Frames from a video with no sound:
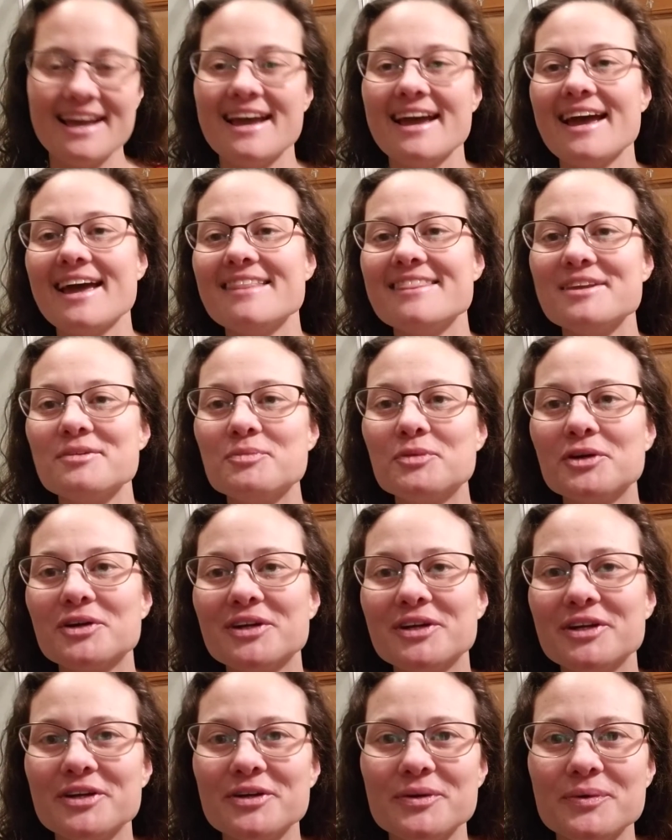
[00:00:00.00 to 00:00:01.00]
and then we're
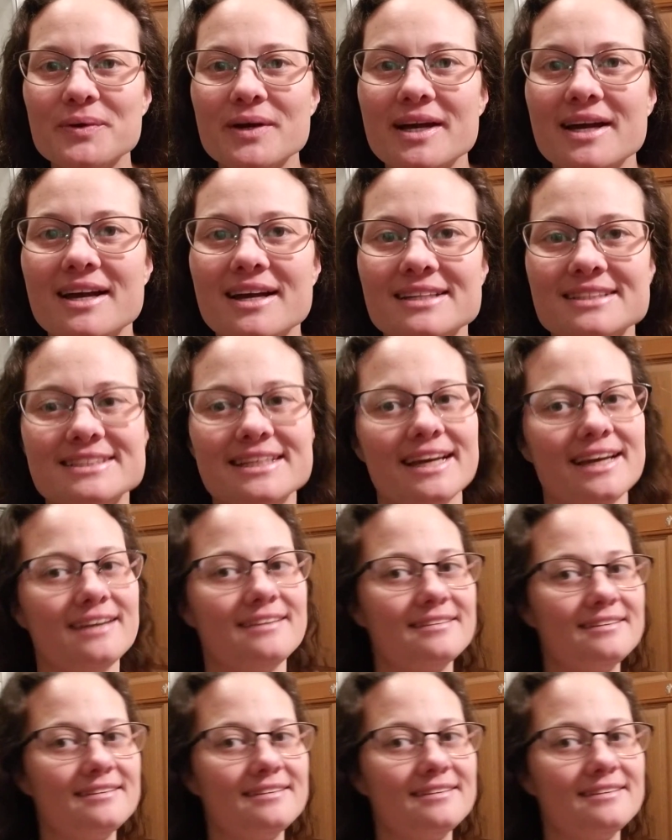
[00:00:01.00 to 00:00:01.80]
going to take the